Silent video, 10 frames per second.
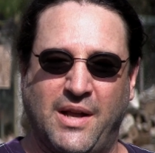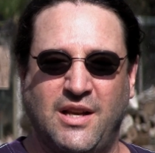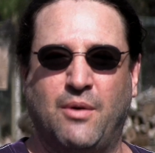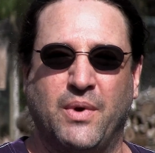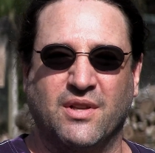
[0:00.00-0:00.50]

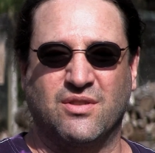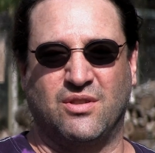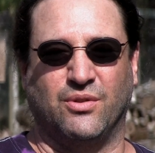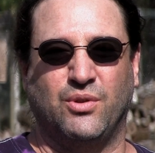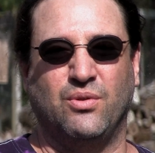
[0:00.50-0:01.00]
and yet we can
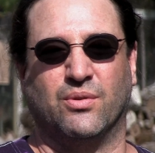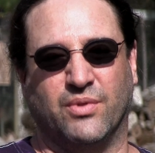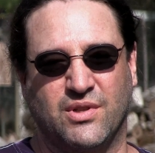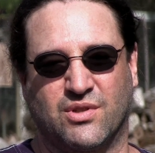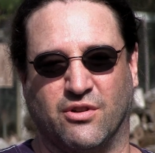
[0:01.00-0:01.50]
still do
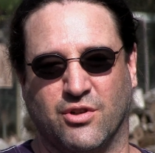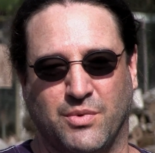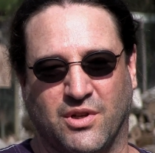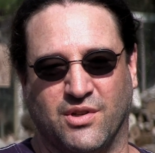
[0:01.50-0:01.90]
the research,